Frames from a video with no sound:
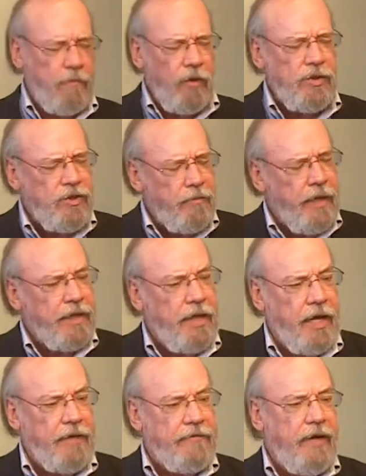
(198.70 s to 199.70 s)
Most of my
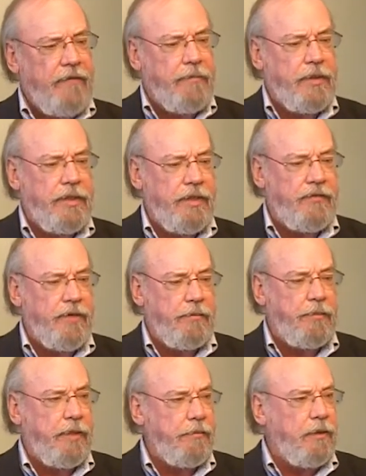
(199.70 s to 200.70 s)
life, I believe
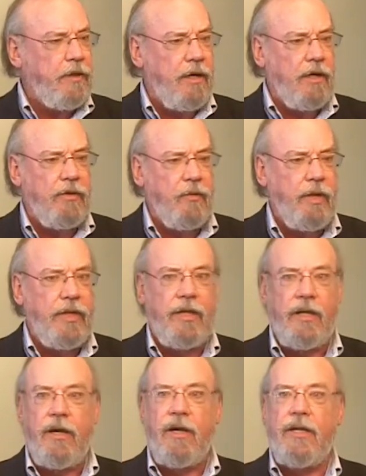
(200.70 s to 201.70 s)
that people are the way
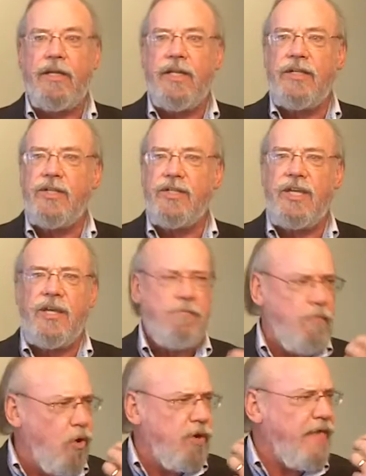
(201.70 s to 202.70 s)
they are, and they just
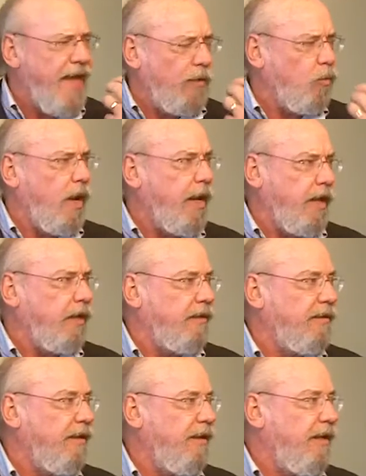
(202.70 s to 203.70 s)
get more that way.
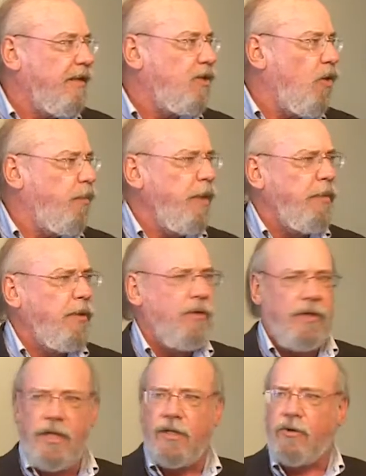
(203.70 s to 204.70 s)
So people who
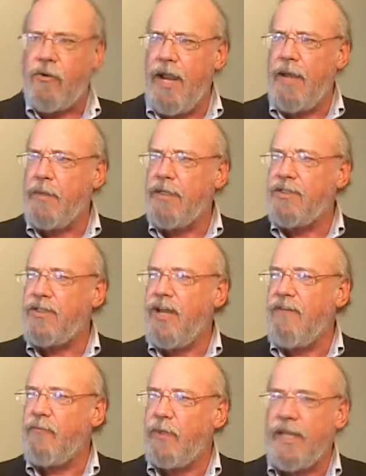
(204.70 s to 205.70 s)
are a little crabby and
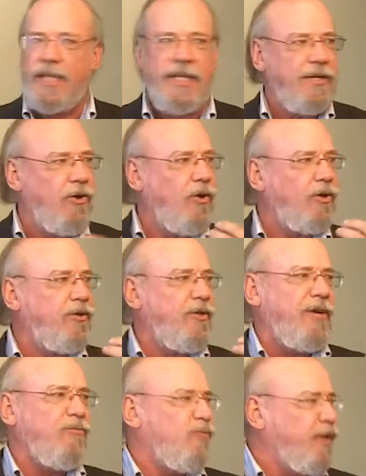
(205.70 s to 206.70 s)
stuff, when they get older,
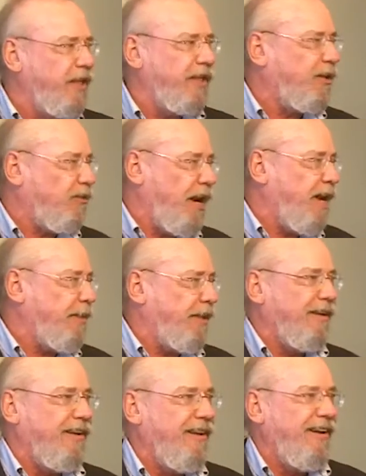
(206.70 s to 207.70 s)
they're really
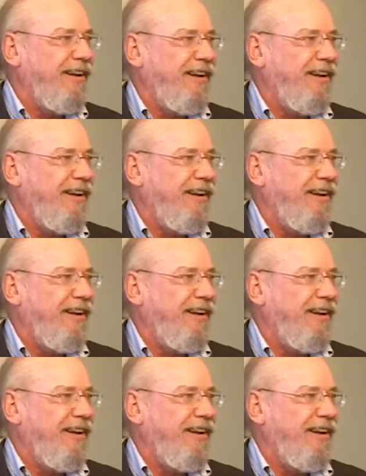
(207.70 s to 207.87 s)
crabby.